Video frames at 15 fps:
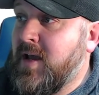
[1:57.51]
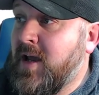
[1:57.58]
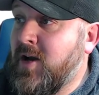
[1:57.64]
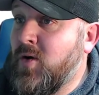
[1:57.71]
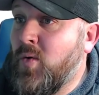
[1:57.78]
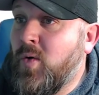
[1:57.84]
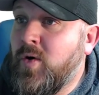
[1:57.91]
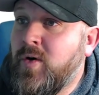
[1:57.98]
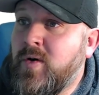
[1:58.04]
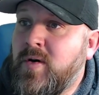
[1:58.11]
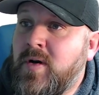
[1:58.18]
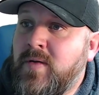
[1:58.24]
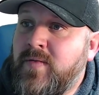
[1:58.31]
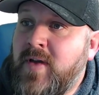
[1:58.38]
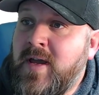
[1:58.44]
an order
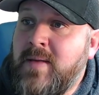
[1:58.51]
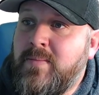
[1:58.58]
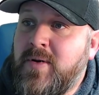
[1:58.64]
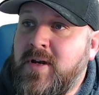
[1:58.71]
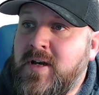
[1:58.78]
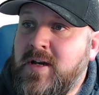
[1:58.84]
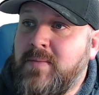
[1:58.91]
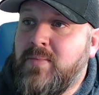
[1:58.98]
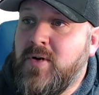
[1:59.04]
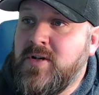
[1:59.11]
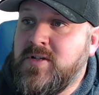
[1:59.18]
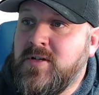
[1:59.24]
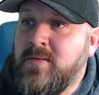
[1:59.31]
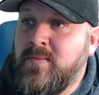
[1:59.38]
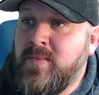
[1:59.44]
of 8 Panini
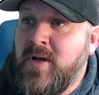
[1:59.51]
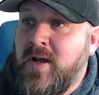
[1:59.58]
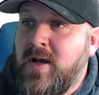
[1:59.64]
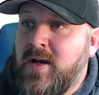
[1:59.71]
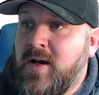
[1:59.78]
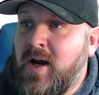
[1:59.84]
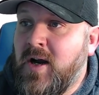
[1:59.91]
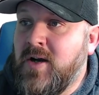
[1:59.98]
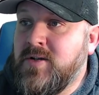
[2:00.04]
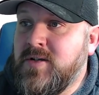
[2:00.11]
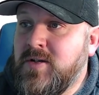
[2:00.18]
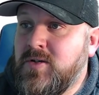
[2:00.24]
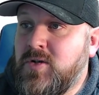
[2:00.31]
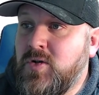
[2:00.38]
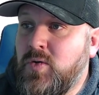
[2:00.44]
Prism cards
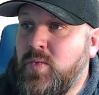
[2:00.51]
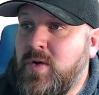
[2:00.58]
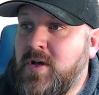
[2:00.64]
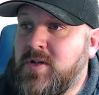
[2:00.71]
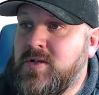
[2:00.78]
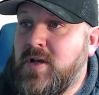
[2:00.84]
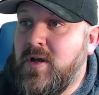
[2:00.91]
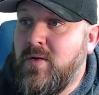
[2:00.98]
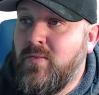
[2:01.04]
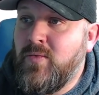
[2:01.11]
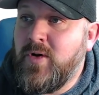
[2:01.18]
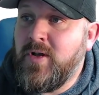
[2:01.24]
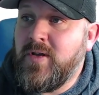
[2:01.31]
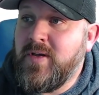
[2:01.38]
in 2 weeks really